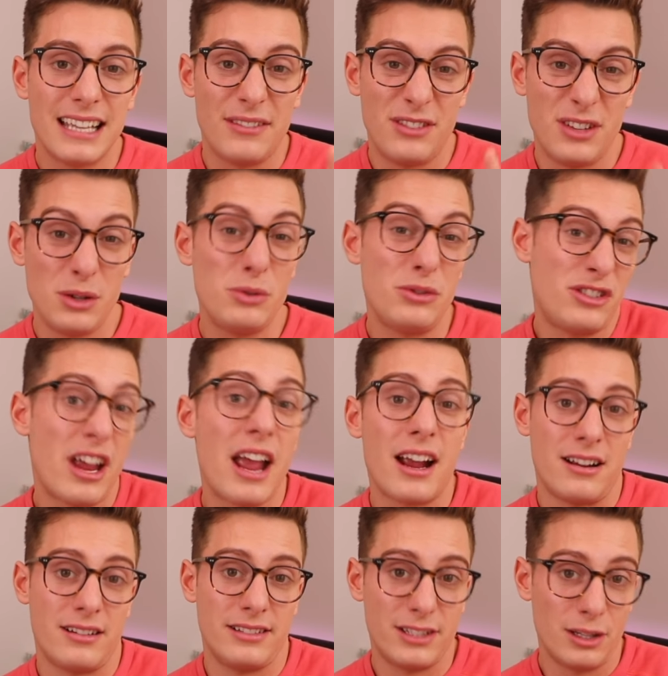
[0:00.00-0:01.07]
if you
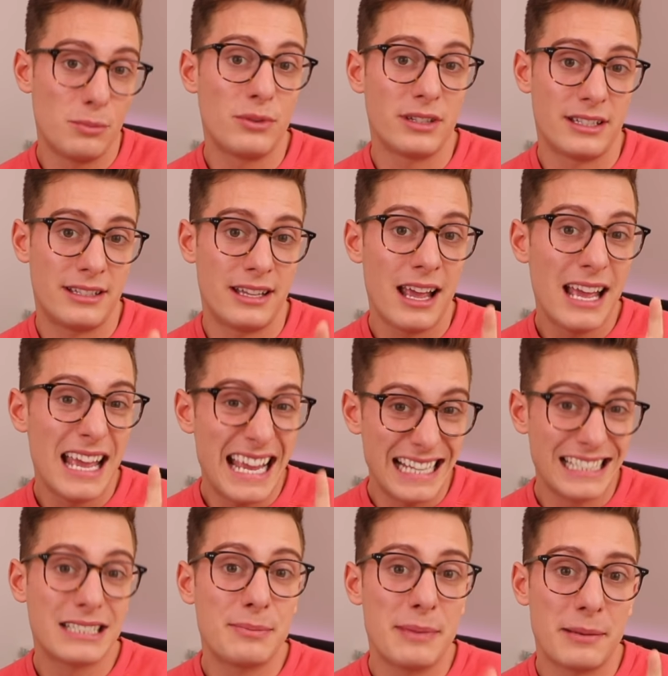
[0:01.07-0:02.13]
share someone's
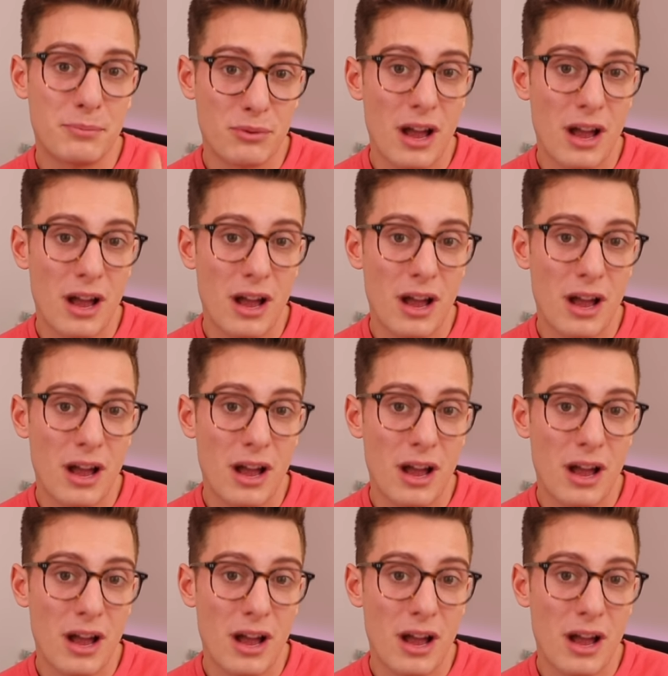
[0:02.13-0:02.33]
intimate,